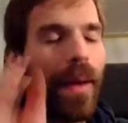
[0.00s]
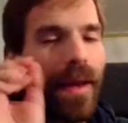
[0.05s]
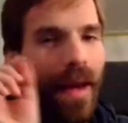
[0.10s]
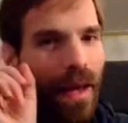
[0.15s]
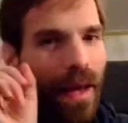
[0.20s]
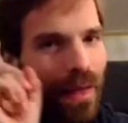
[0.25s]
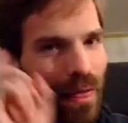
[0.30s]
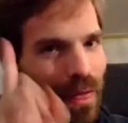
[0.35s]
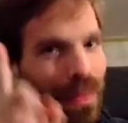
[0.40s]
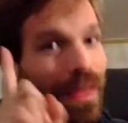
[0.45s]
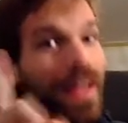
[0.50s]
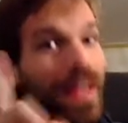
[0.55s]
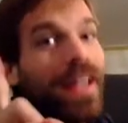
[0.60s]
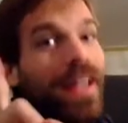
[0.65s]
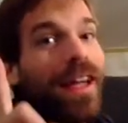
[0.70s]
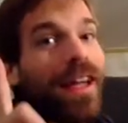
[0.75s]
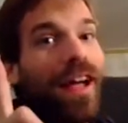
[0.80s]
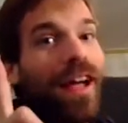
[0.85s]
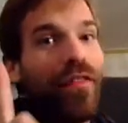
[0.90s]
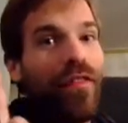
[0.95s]
I think
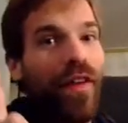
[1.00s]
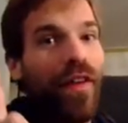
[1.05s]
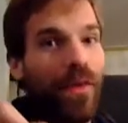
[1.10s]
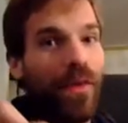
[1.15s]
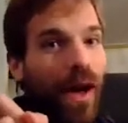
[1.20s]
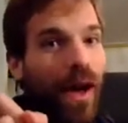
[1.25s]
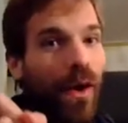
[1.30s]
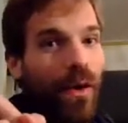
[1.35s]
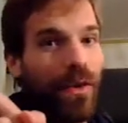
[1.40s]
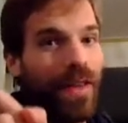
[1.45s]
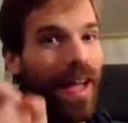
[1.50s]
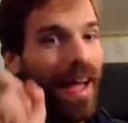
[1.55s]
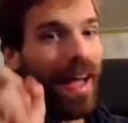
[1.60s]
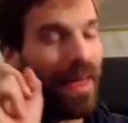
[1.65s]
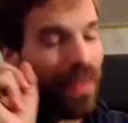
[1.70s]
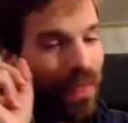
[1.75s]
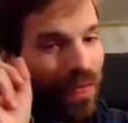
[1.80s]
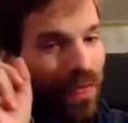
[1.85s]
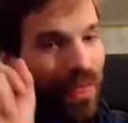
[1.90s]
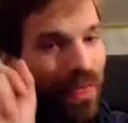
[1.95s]
I found out. I
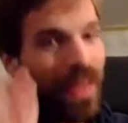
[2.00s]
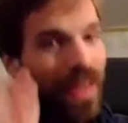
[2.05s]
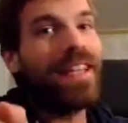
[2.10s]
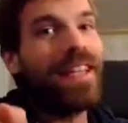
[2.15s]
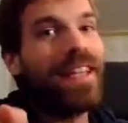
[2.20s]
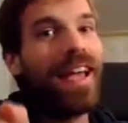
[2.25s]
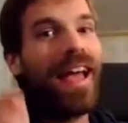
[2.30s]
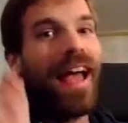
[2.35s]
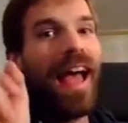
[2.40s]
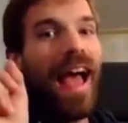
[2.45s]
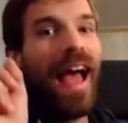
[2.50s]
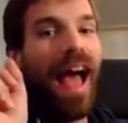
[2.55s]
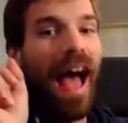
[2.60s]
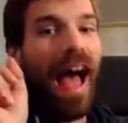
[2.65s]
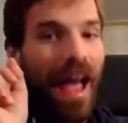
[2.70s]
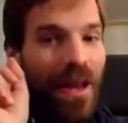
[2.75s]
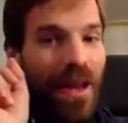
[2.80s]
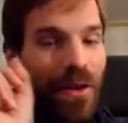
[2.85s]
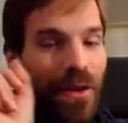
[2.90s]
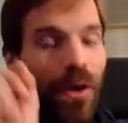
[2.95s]
think
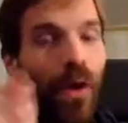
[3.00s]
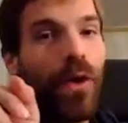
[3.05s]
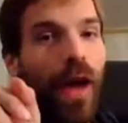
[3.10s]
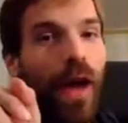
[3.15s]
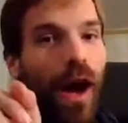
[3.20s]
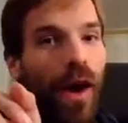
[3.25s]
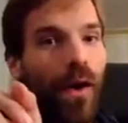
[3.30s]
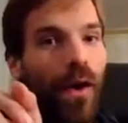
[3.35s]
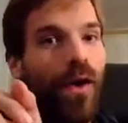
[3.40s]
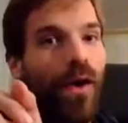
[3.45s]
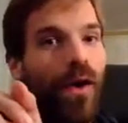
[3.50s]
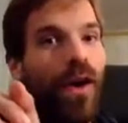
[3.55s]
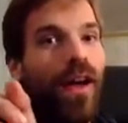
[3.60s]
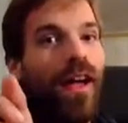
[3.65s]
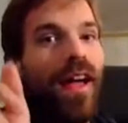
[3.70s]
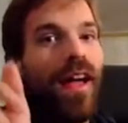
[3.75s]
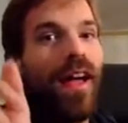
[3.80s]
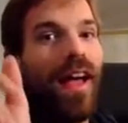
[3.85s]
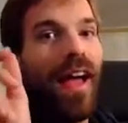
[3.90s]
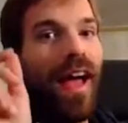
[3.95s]
I know now.
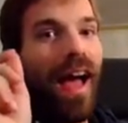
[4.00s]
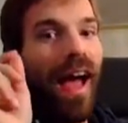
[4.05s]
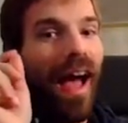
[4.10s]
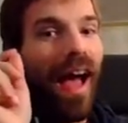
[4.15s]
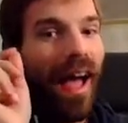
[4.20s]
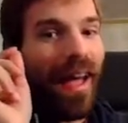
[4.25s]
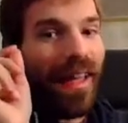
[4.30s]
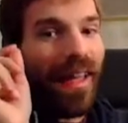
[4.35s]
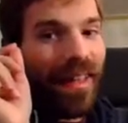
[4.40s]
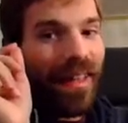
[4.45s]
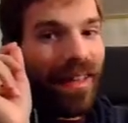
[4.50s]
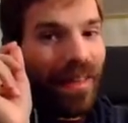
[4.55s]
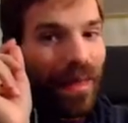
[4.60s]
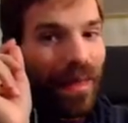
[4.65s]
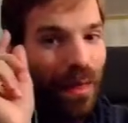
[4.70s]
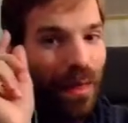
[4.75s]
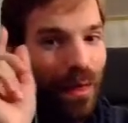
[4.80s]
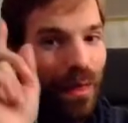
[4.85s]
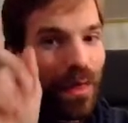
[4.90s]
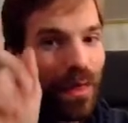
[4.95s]
I
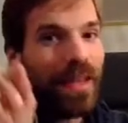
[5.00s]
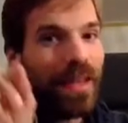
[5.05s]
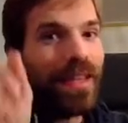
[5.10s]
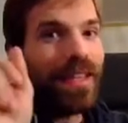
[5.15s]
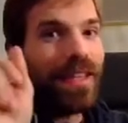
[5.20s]
think